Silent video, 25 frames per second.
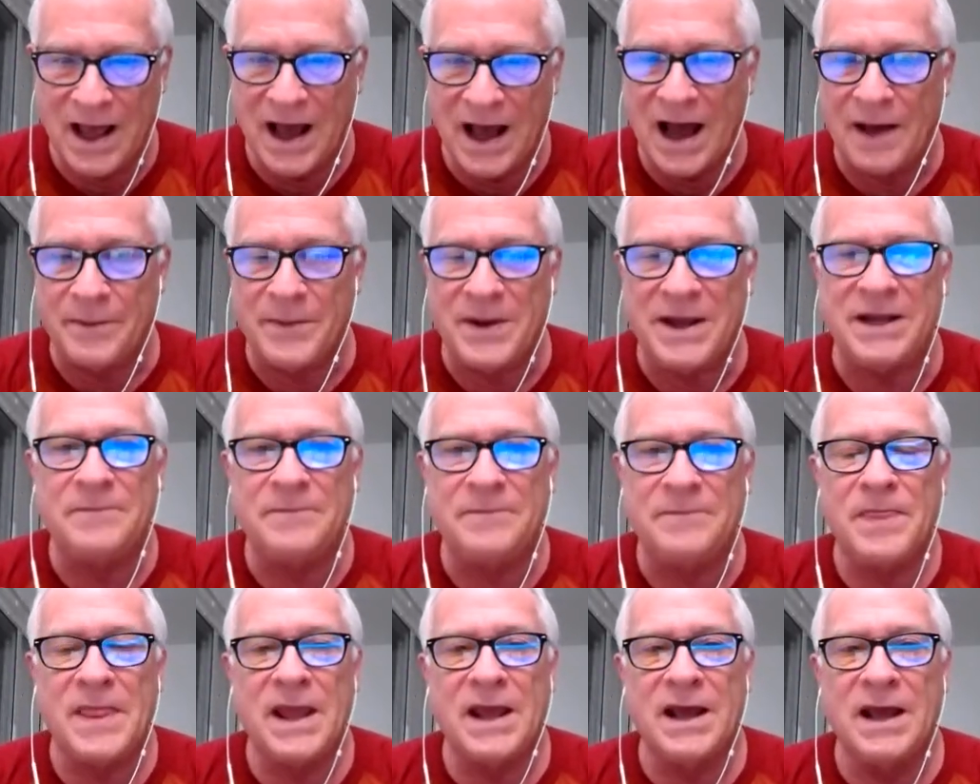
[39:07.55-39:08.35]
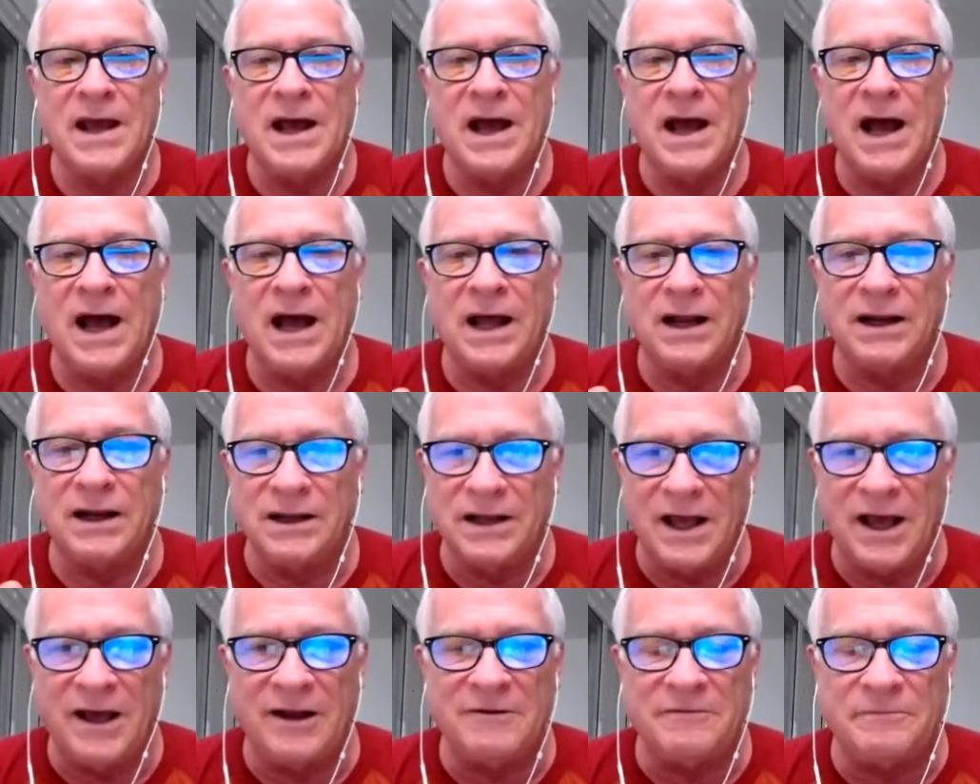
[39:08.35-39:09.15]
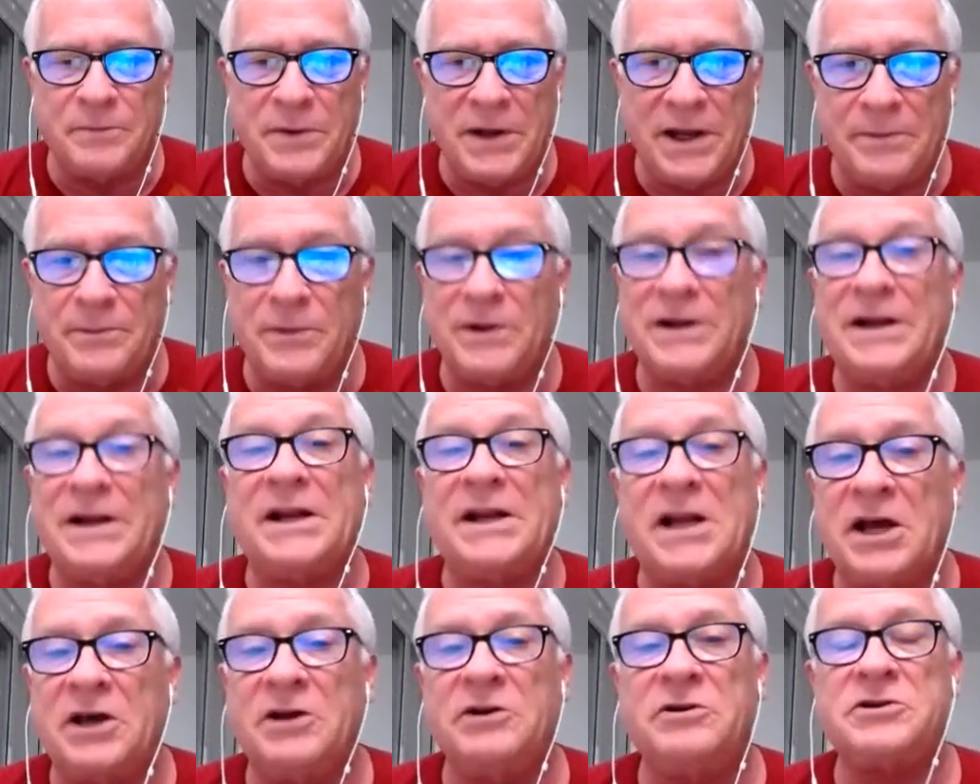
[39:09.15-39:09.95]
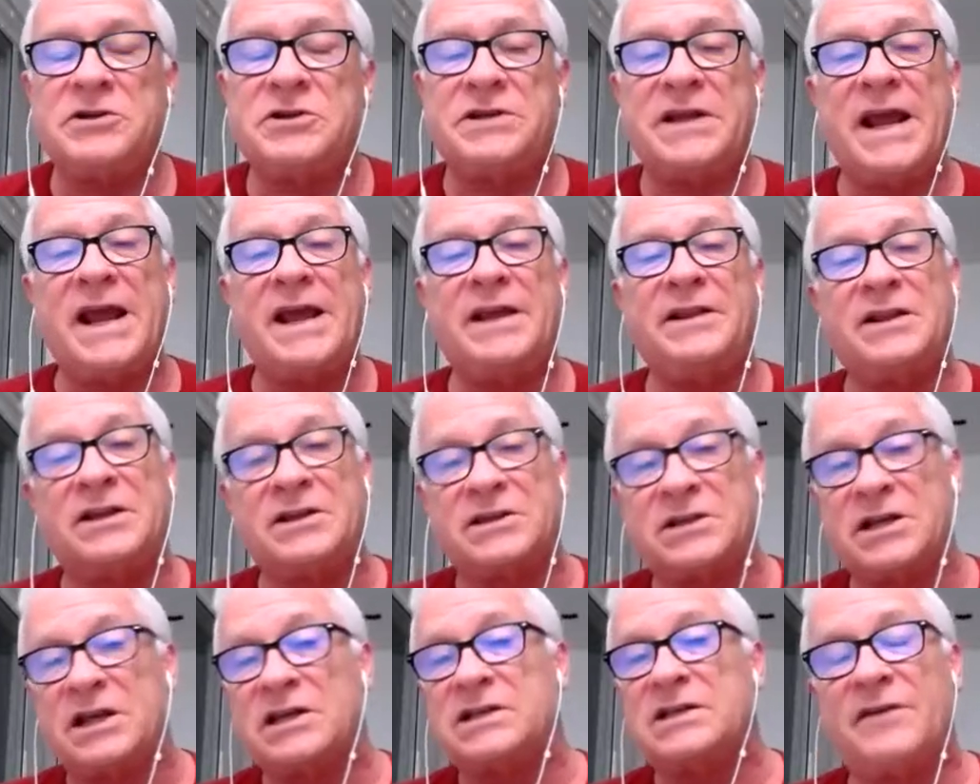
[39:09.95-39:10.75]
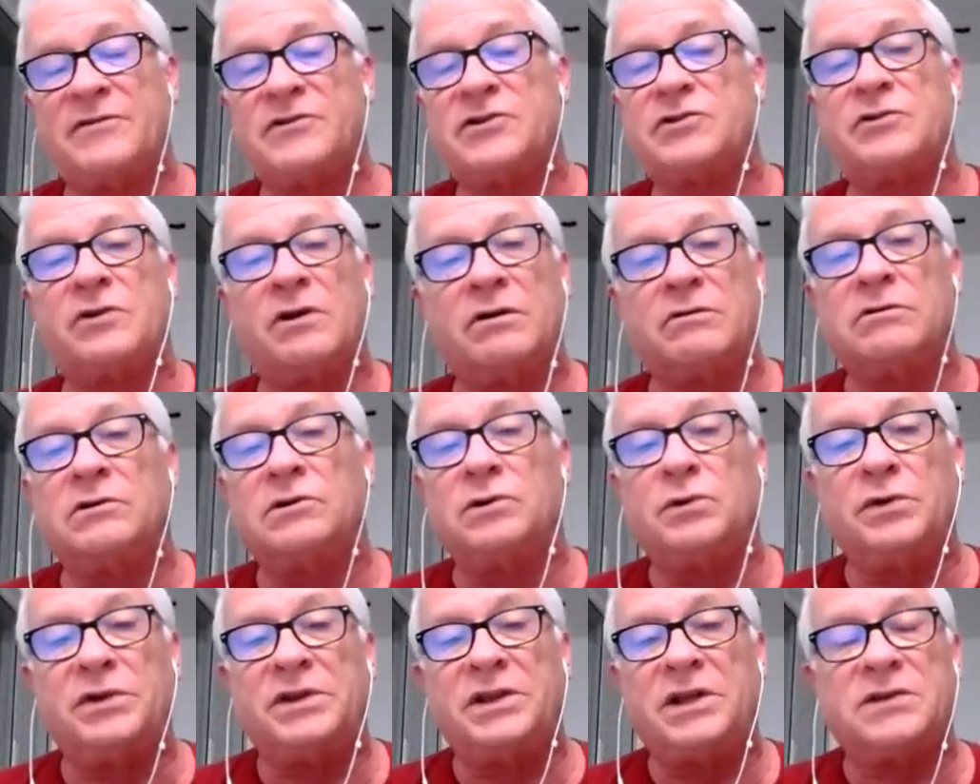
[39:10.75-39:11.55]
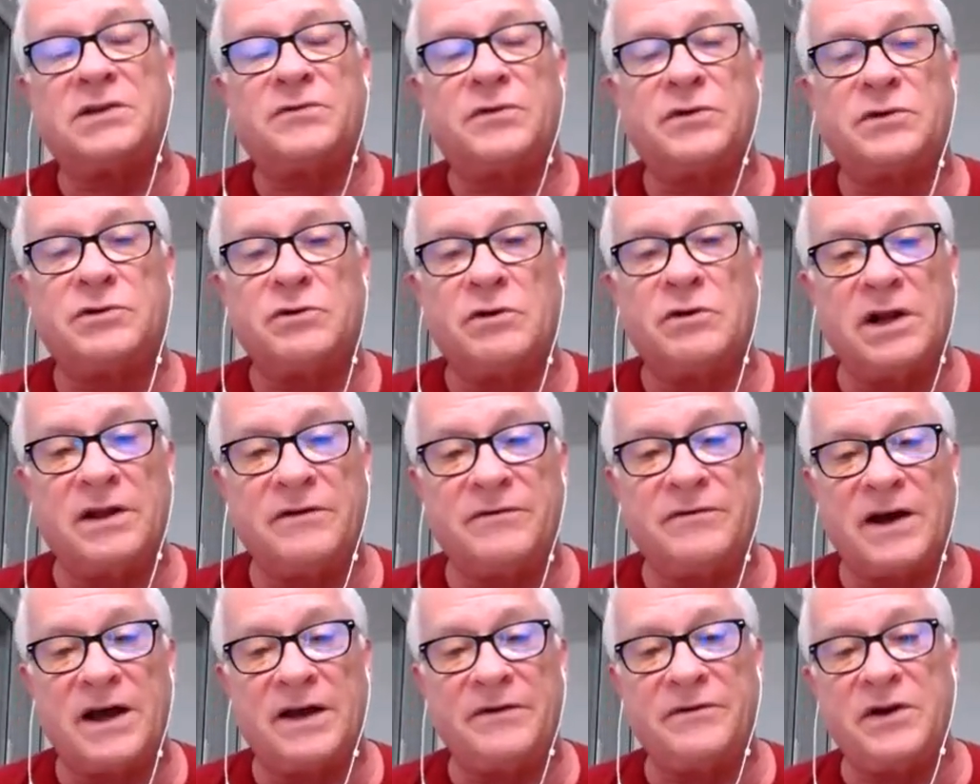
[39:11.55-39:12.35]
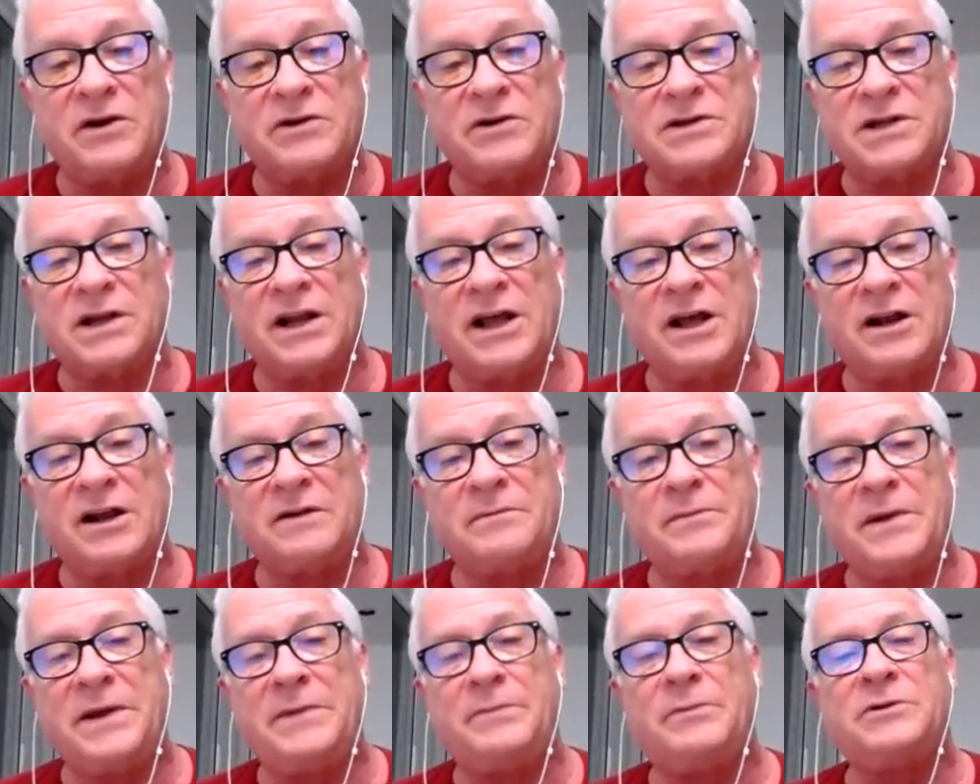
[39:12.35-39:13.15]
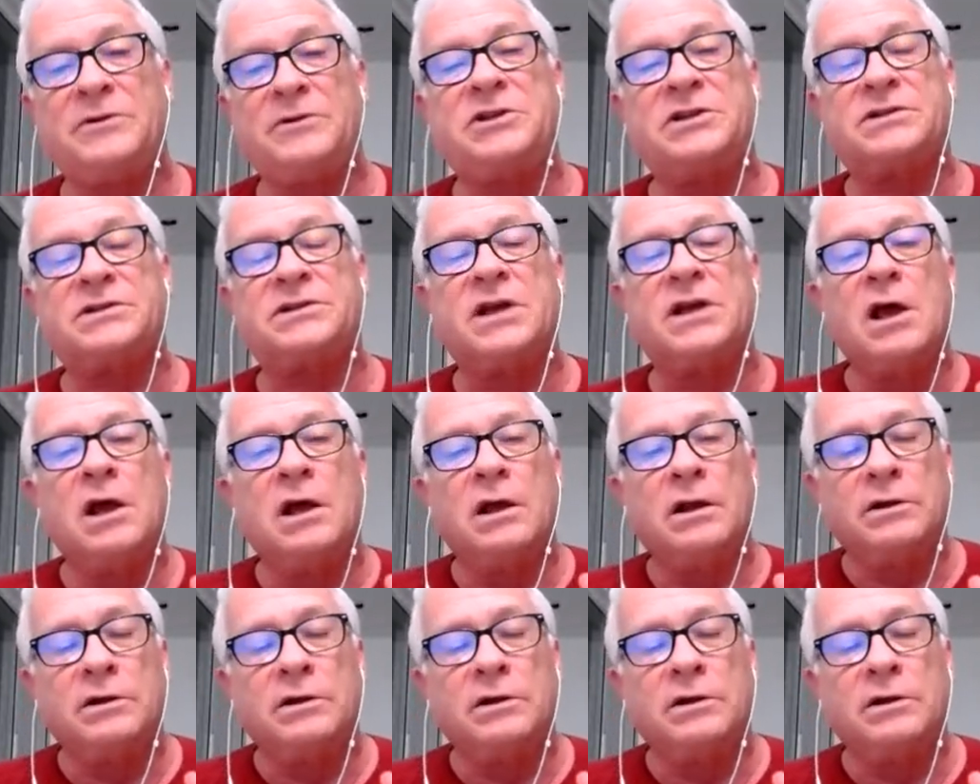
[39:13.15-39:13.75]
I mean, a lot of people, and I understand this because I've struggled with this for 25 years, a lot of people just